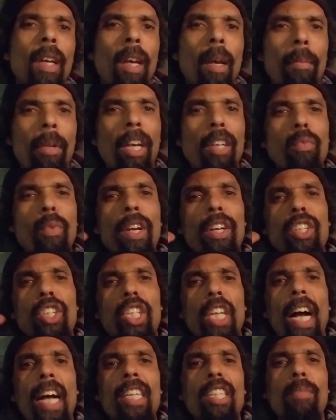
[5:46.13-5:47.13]
Because we are
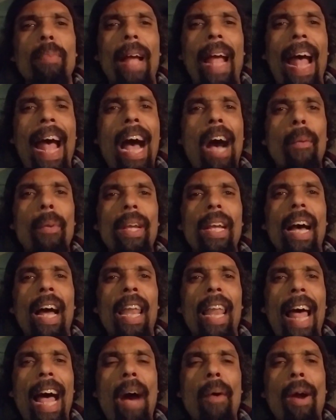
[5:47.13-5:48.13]
judged by how we
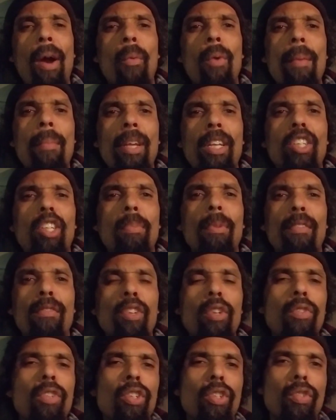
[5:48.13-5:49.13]
allow our women to be
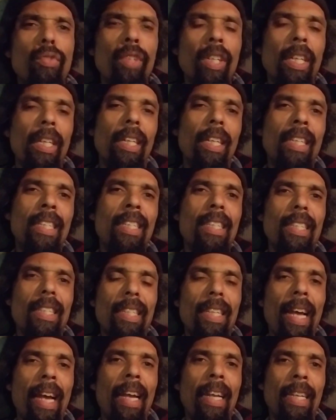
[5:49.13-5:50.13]
viewed and treated in
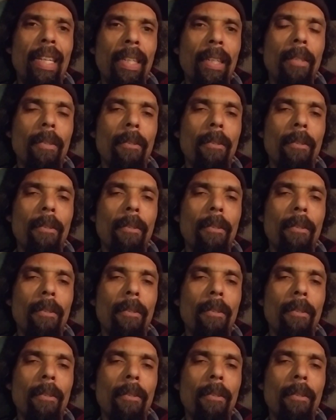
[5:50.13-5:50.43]
society.